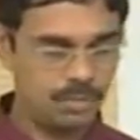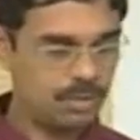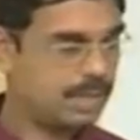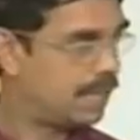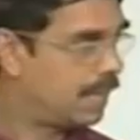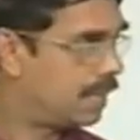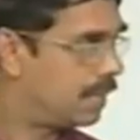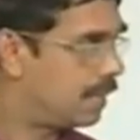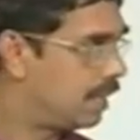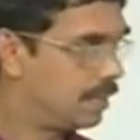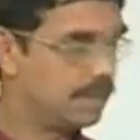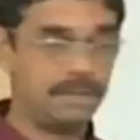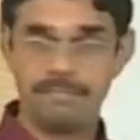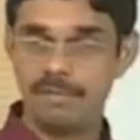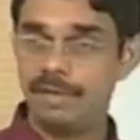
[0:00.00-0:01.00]
look at
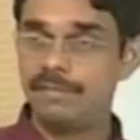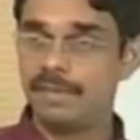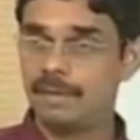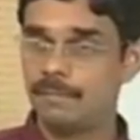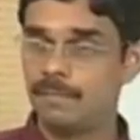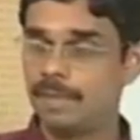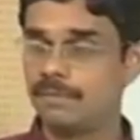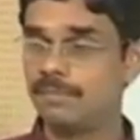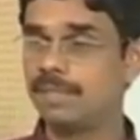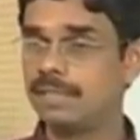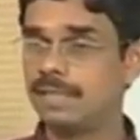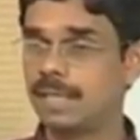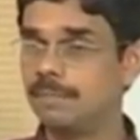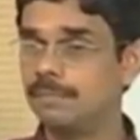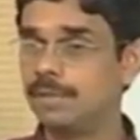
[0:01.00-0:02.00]
uh, the wave number
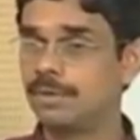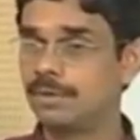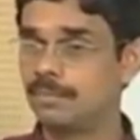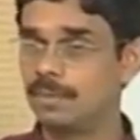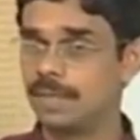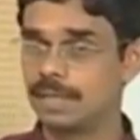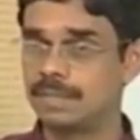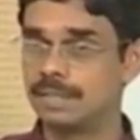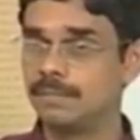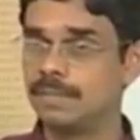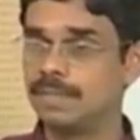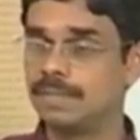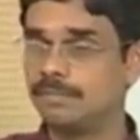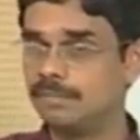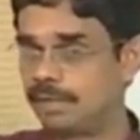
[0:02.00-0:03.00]
which can be complex, that
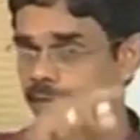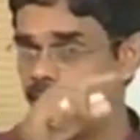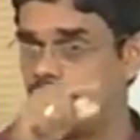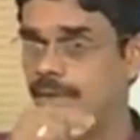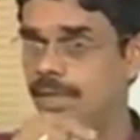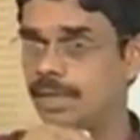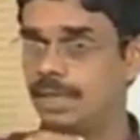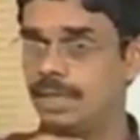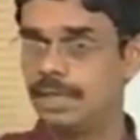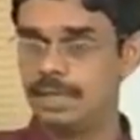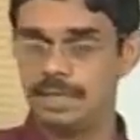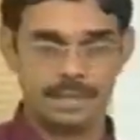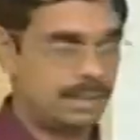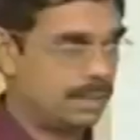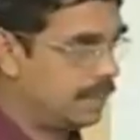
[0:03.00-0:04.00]
means the wave
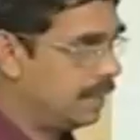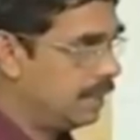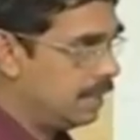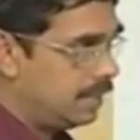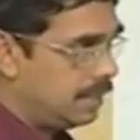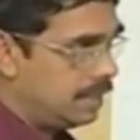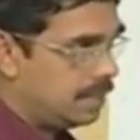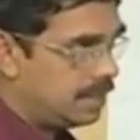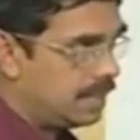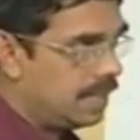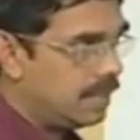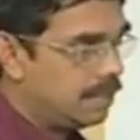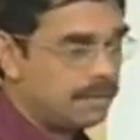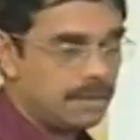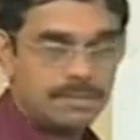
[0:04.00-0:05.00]
uh, in the
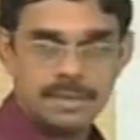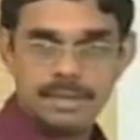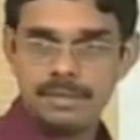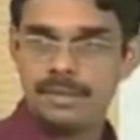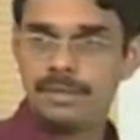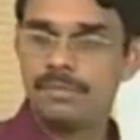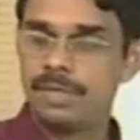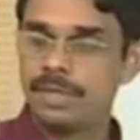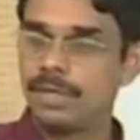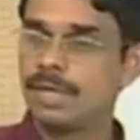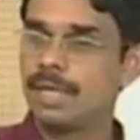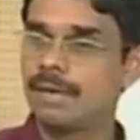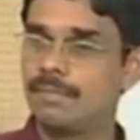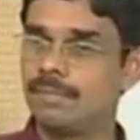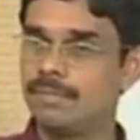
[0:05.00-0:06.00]
standing wave you will
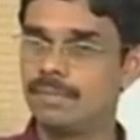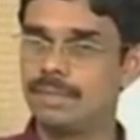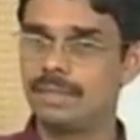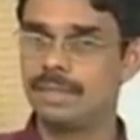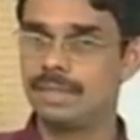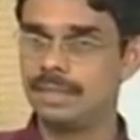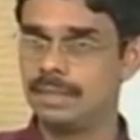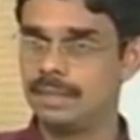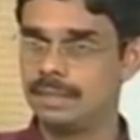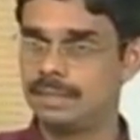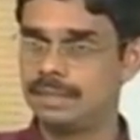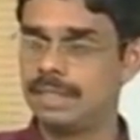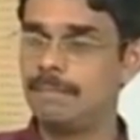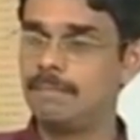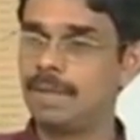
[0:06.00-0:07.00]
not have
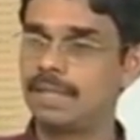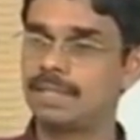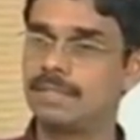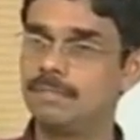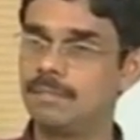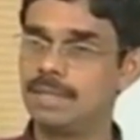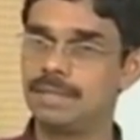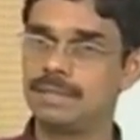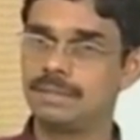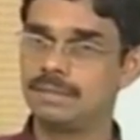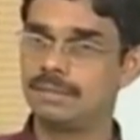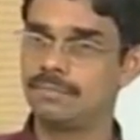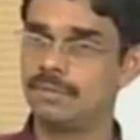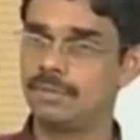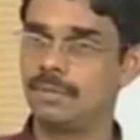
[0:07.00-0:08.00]
same maxima
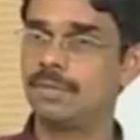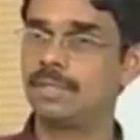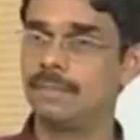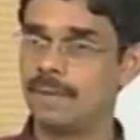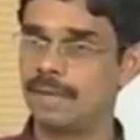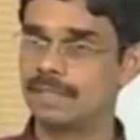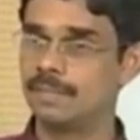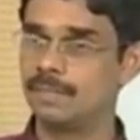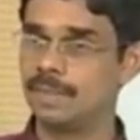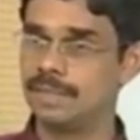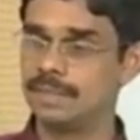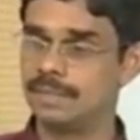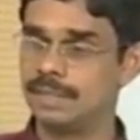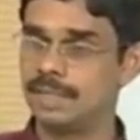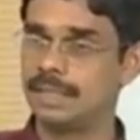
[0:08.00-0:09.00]
for all the maxima,
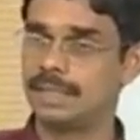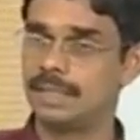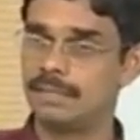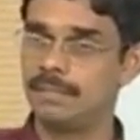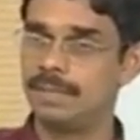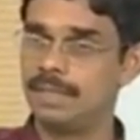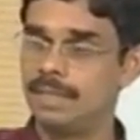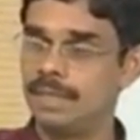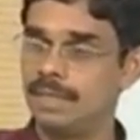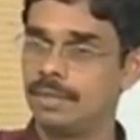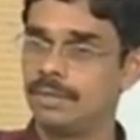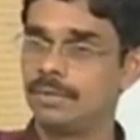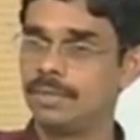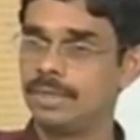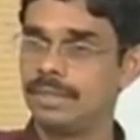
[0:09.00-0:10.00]
that can be
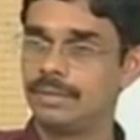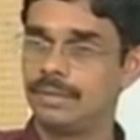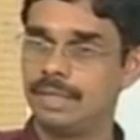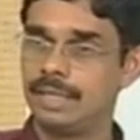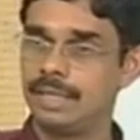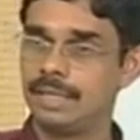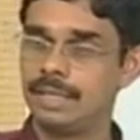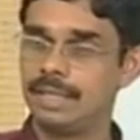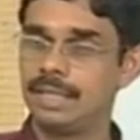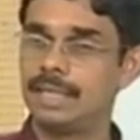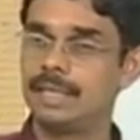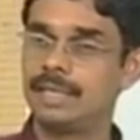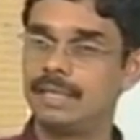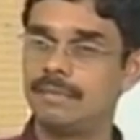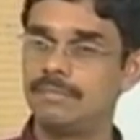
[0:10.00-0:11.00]
growing or decaying,
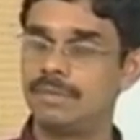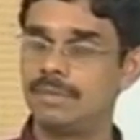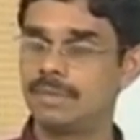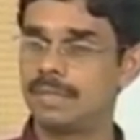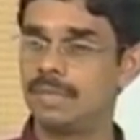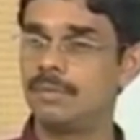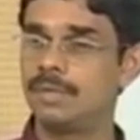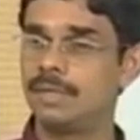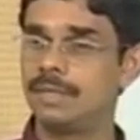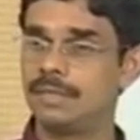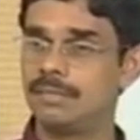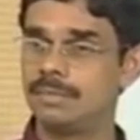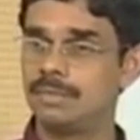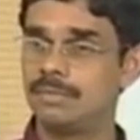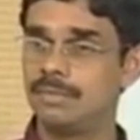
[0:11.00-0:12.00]
and that will count in
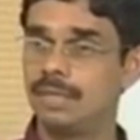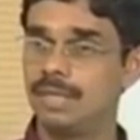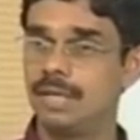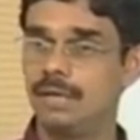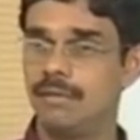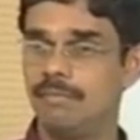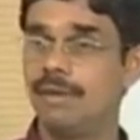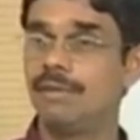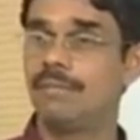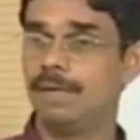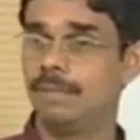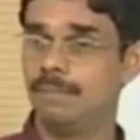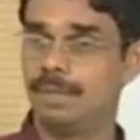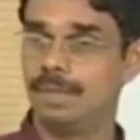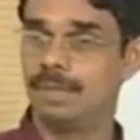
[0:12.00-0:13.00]
terms of wave
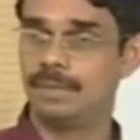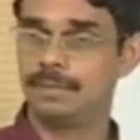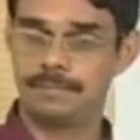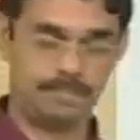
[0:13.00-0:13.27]
number.